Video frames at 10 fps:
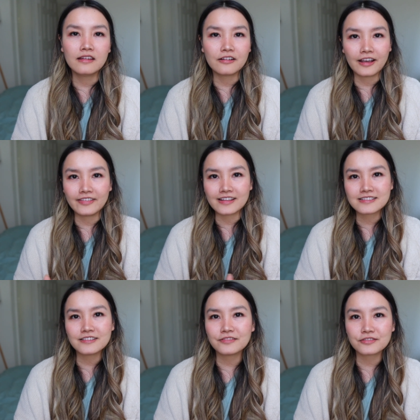Okay,
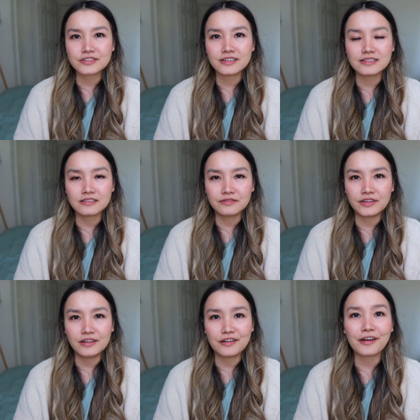that's it for today's little
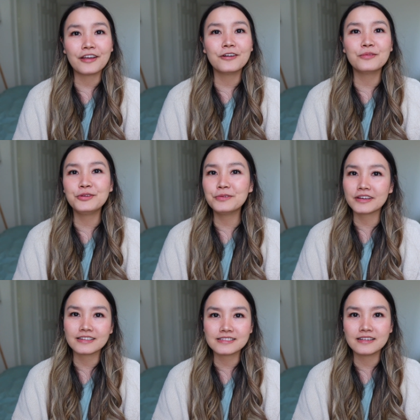video. I hope you
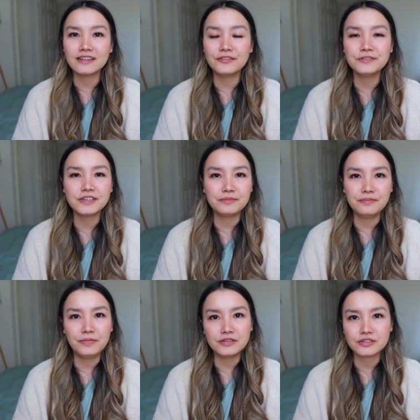liked it. If you did,
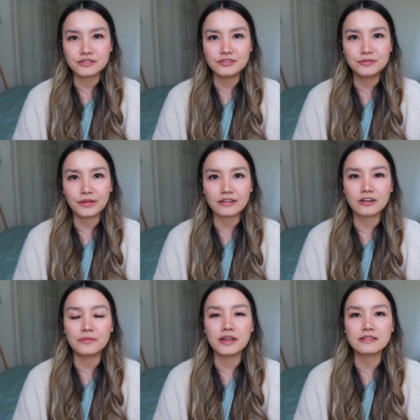be sure to like,
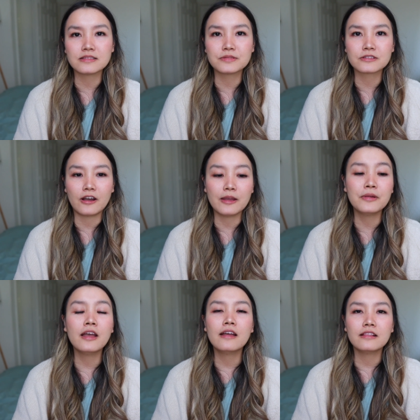comment, and subscribe.
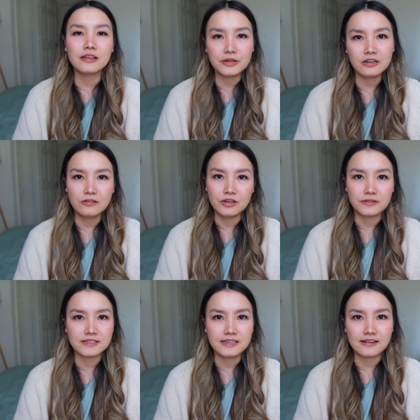Let me know what you
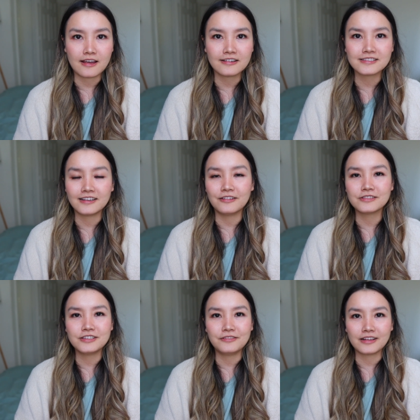want to see next, and I will
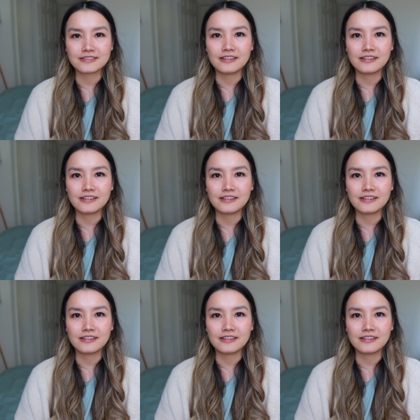see you next